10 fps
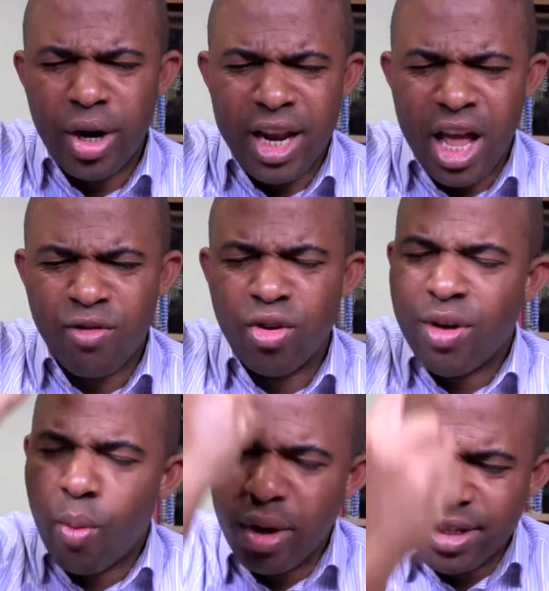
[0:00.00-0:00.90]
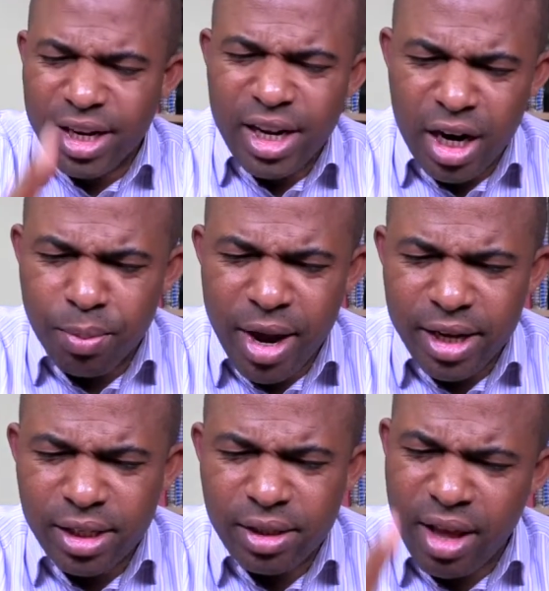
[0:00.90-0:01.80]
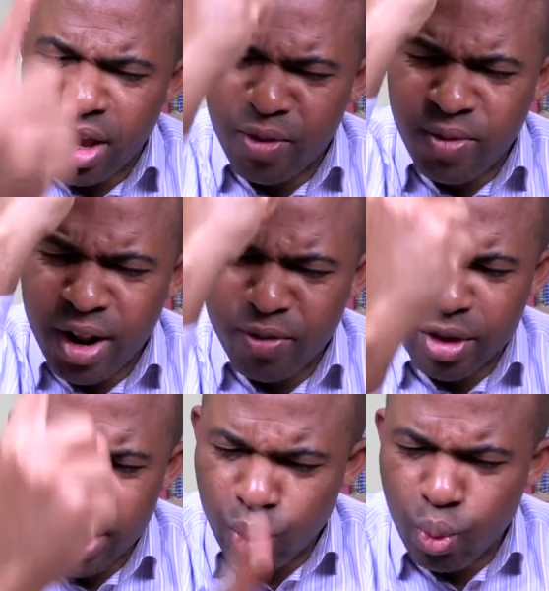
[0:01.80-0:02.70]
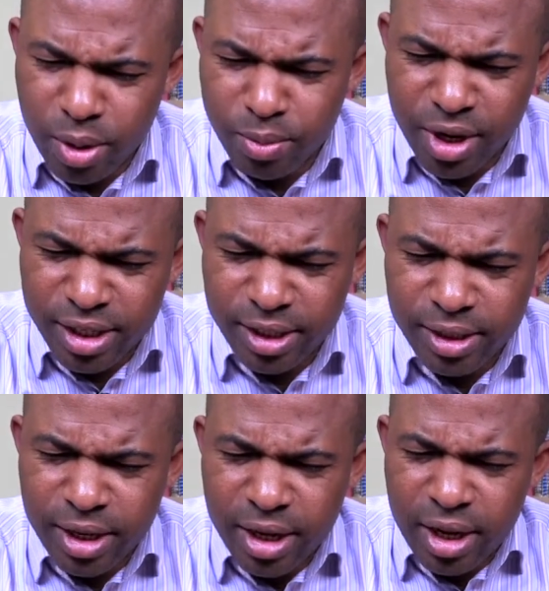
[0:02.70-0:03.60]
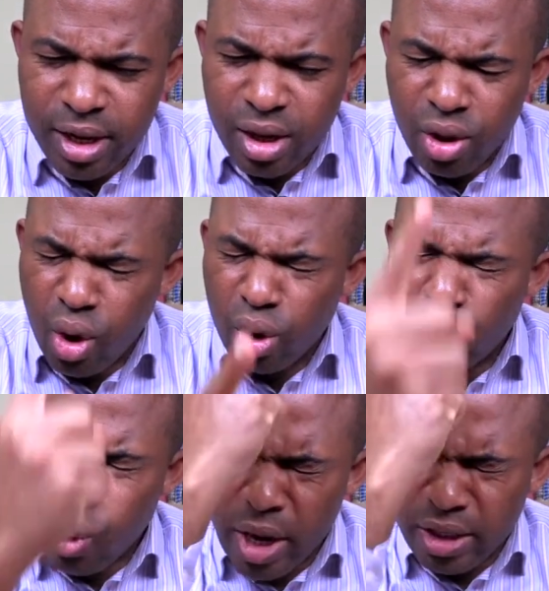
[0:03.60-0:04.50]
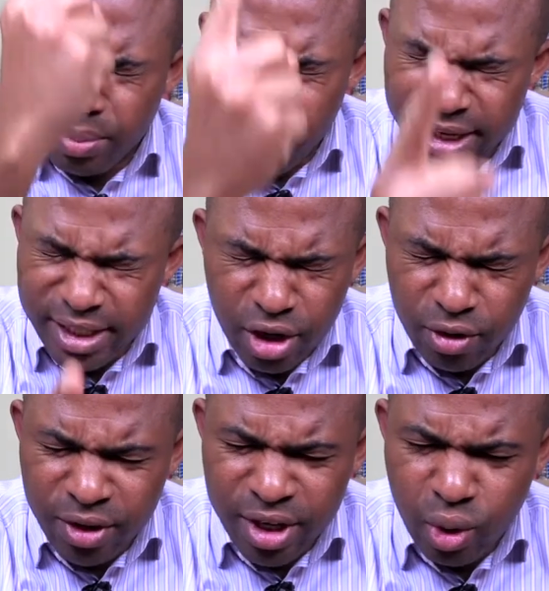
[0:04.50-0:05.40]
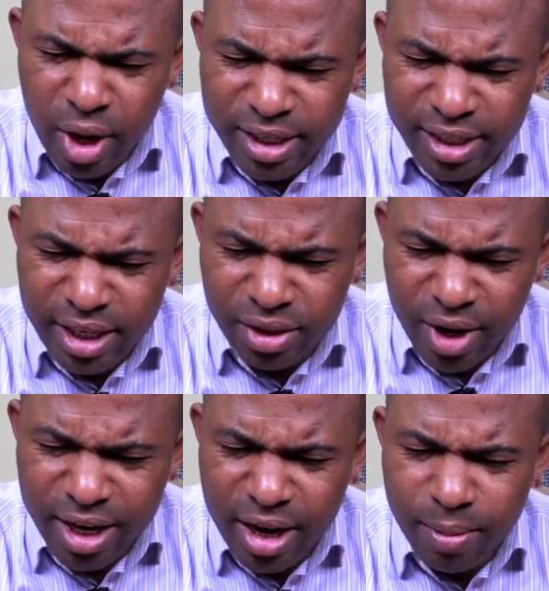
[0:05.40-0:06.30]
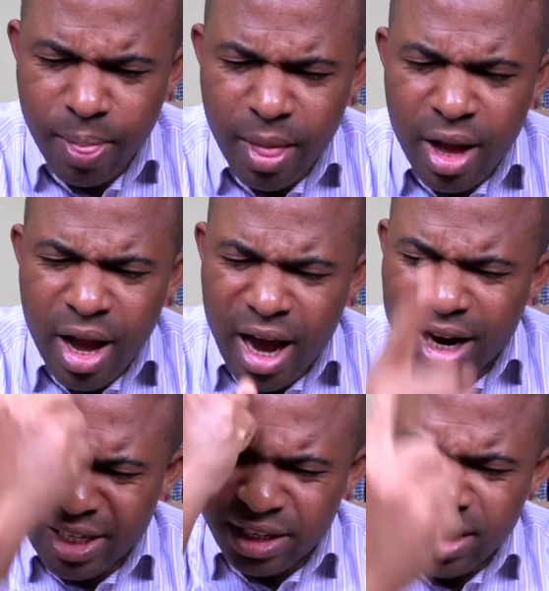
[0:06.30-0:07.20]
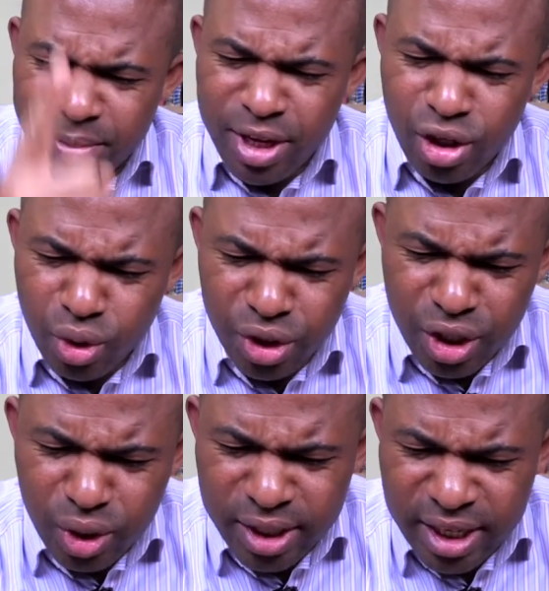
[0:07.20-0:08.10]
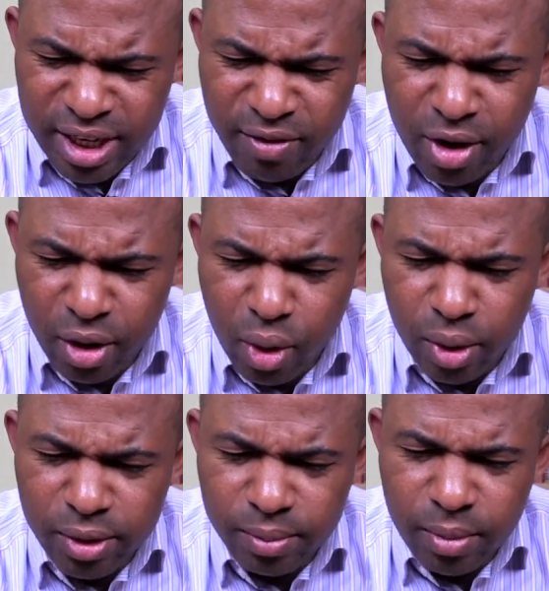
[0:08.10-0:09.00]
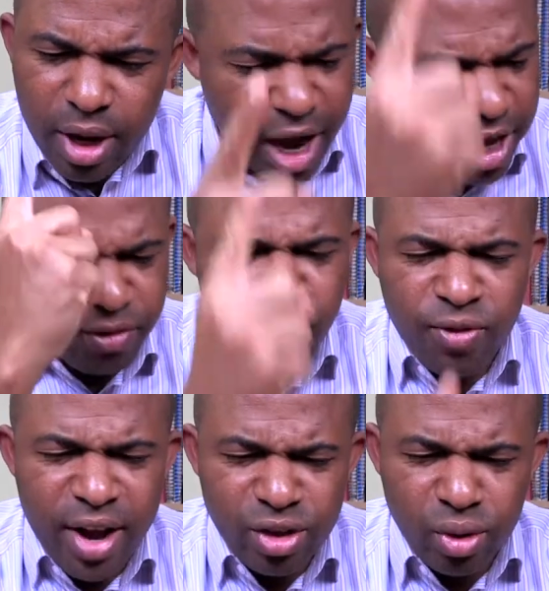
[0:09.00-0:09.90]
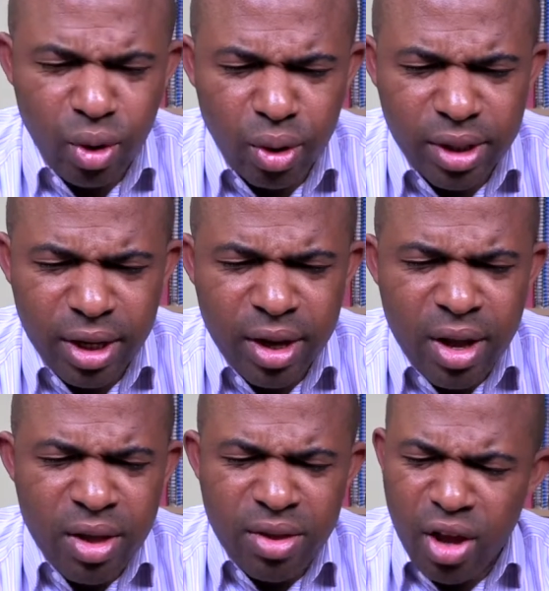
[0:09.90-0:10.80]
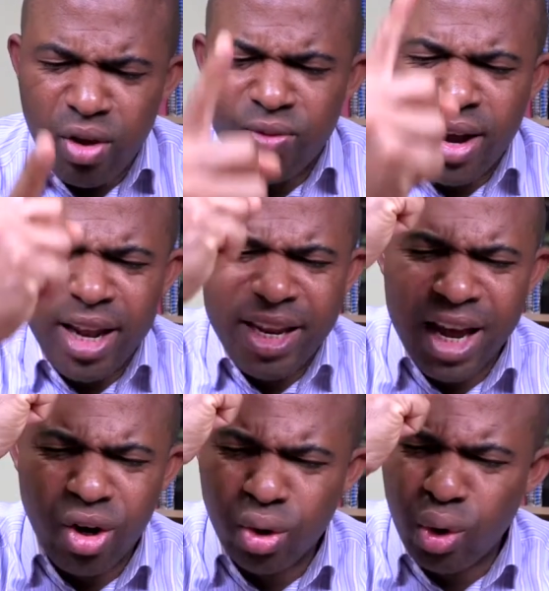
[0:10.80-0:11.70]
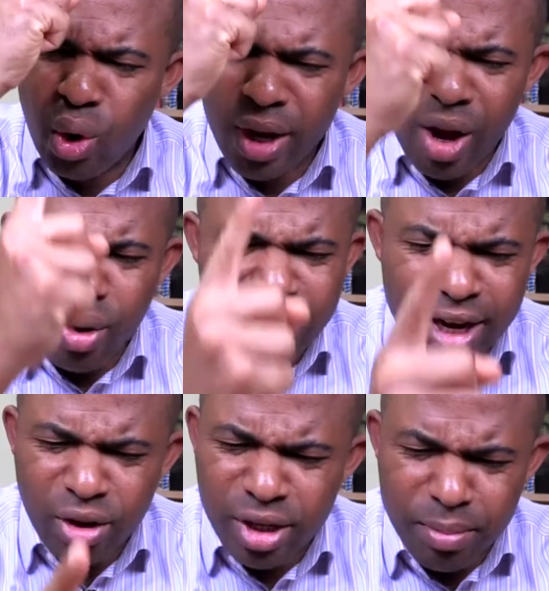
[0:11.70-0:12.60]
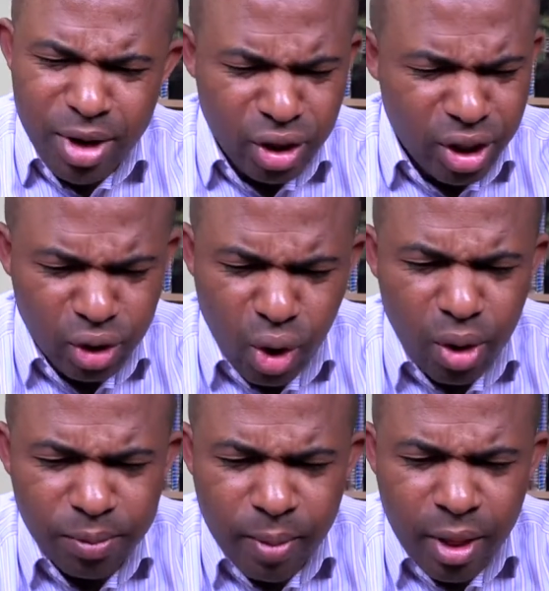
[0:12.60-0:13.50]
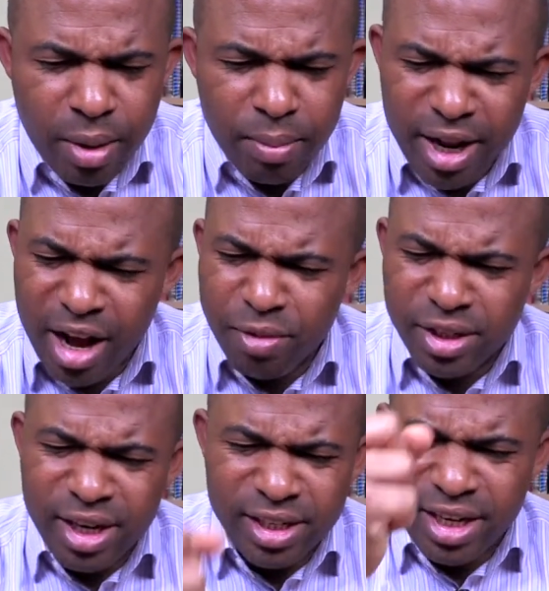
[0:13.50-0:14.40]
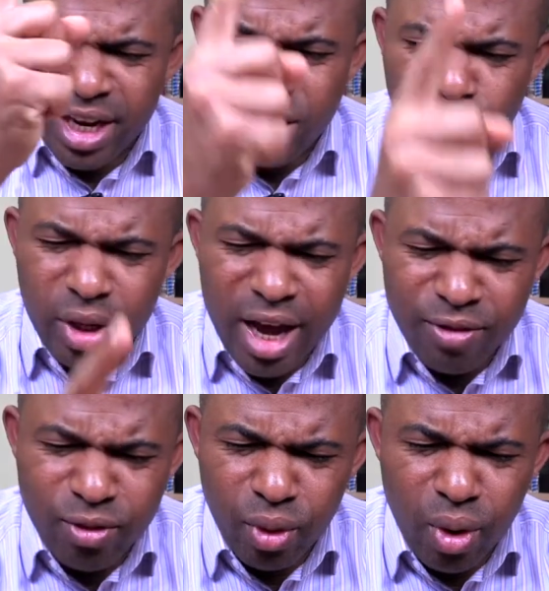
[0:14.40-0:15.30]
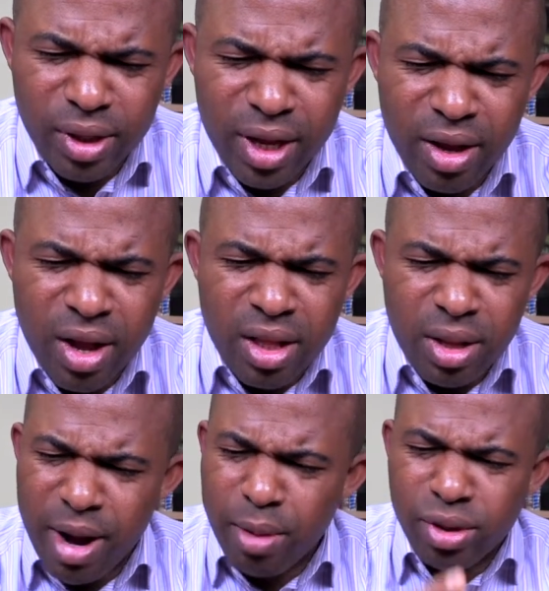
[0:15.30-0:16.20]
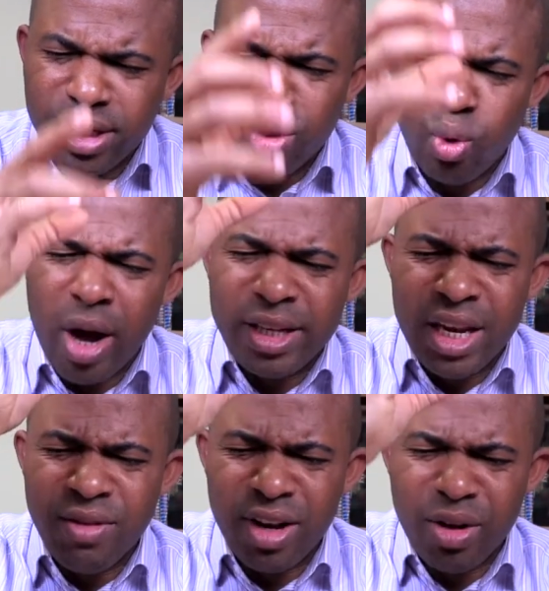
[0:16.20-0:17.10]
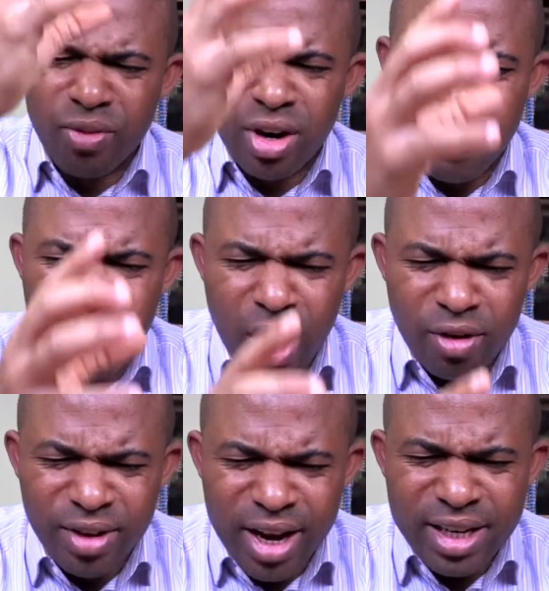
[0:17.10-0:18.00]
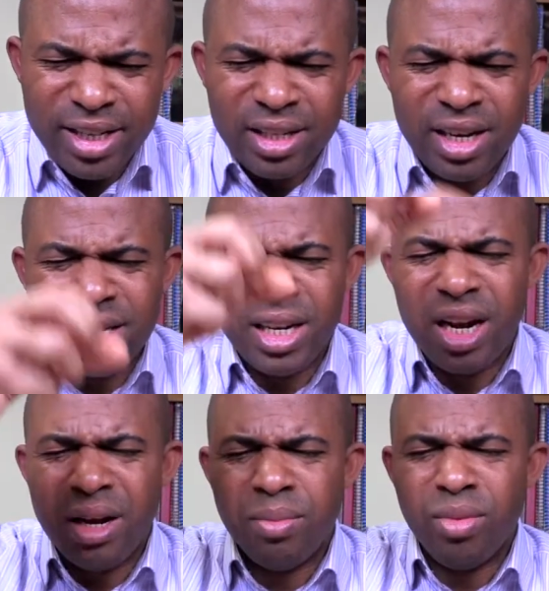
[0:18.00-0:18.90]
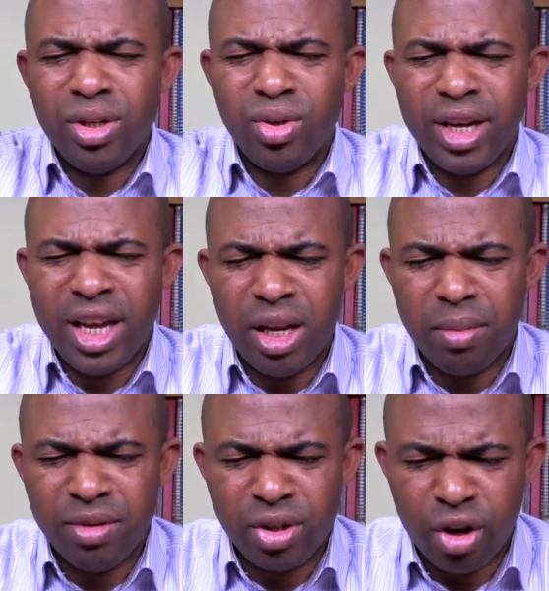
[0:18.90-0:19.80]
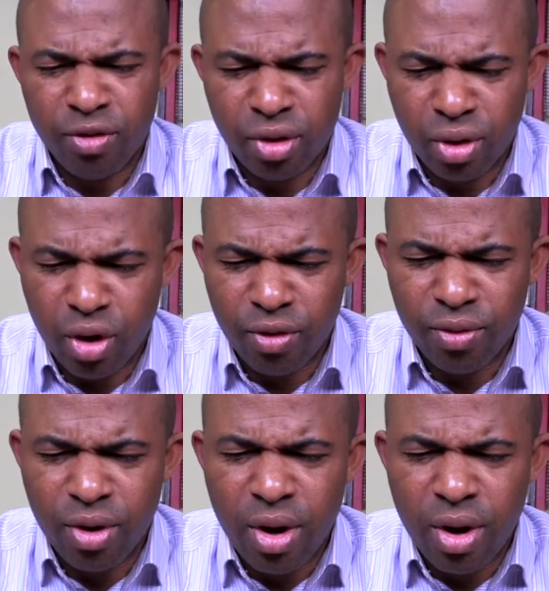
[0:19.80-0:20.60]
in heaven over one sinner that repents. Thank you, Father, for this one person Lord, who has repented of his or her sins right now and has accepted you, Jesus, as Savior and Lord, I give you thanks, O Lord. Thank you, Father. They are not longer under condemnation at all, but they have been translated into life, O Lord. The Bible says, Who had delivered them from the power of darkness and translated them into the kingdom of the Son of His love.